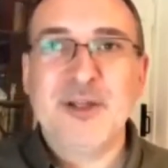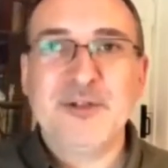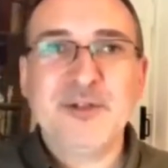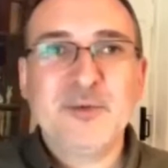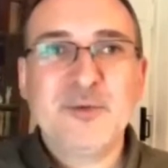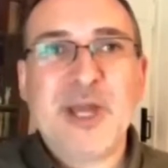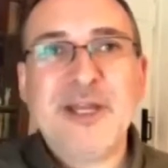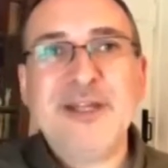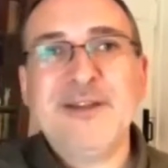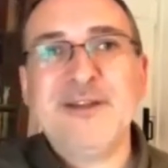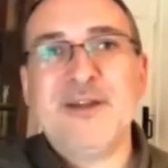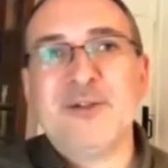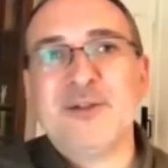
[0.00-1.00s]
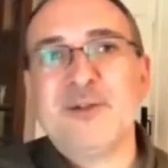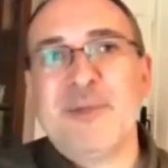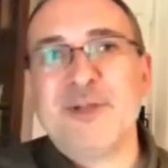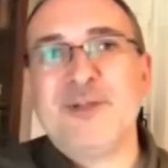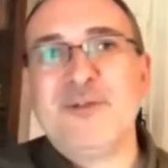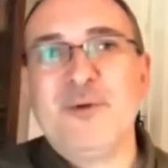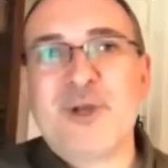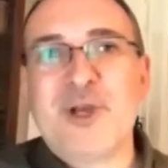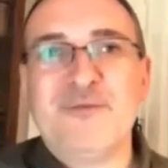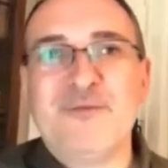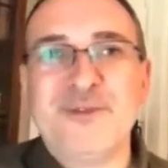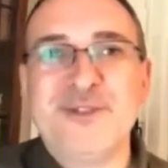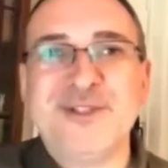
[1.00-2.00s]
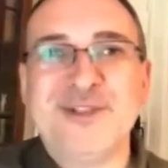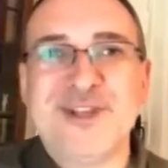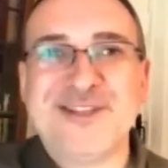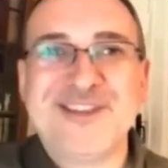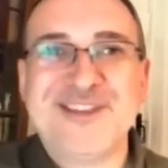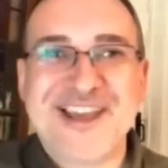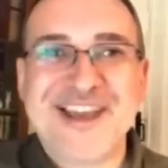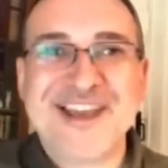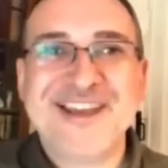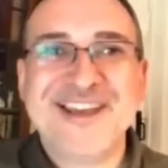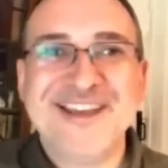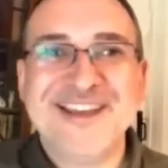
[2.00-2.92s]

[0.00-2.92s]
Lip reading: just anything that just makes you feel comforted that it's there.